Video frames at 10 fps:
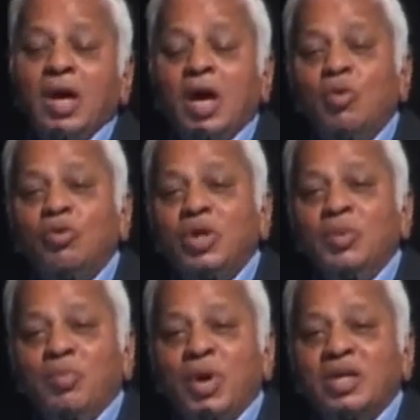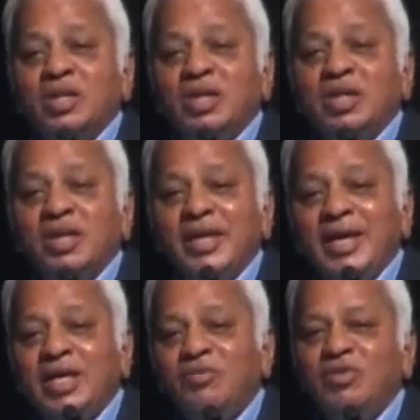how to impart that
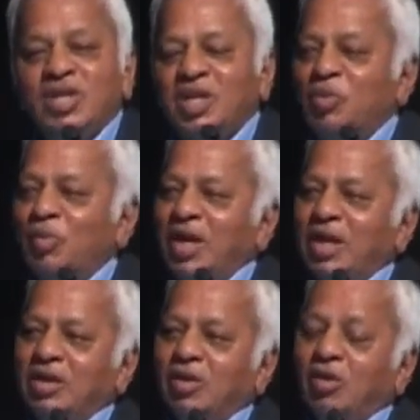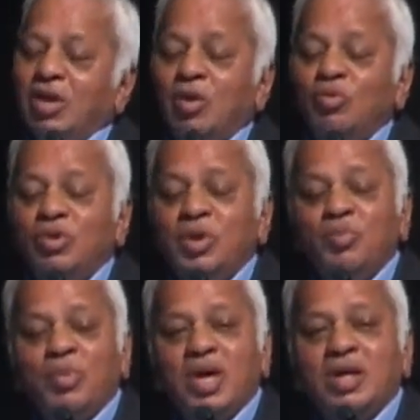creativity in mind, or how to
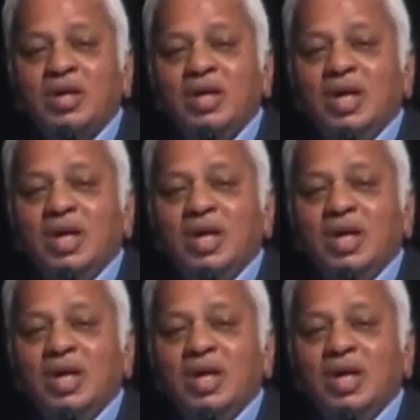impart